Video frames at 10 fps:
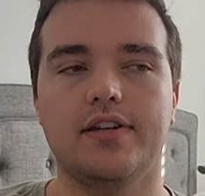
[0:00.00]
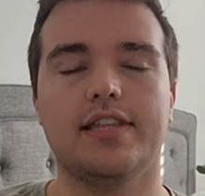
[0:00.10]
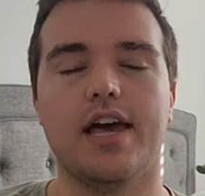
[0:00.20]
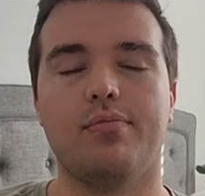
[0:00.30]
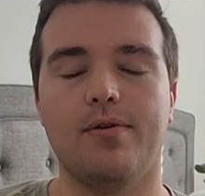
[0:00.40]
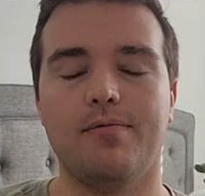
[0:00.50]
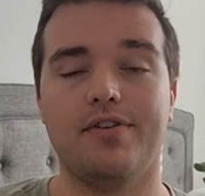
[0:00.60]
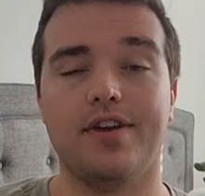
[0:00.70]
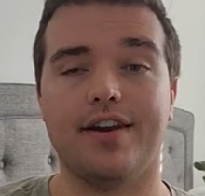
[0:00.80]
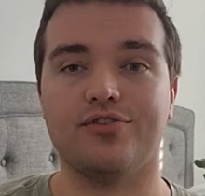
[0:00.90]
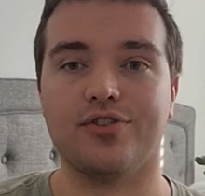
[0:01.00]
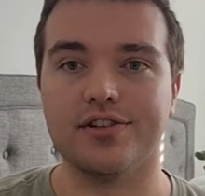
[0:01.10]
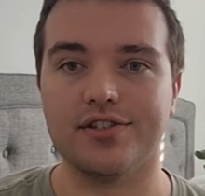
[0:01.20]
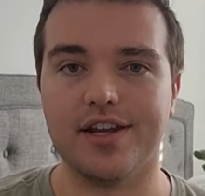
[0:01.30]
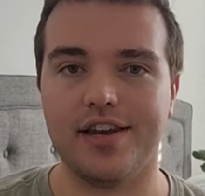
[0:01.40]
you get to that point where you kind of
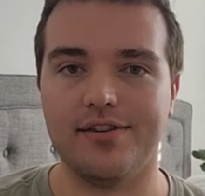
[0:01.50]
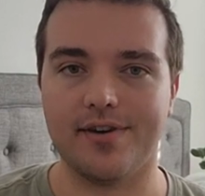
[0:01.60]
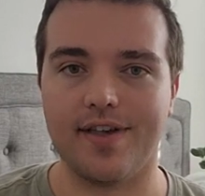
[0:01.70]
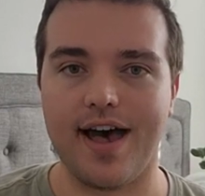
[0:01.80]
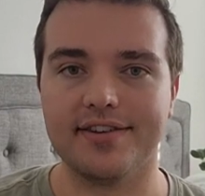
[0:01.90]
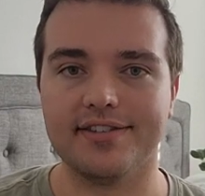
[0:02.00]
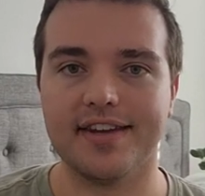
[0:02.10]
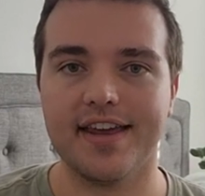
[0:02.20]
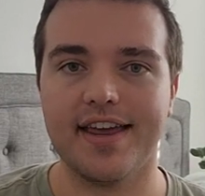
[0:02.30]
trust it and you relax,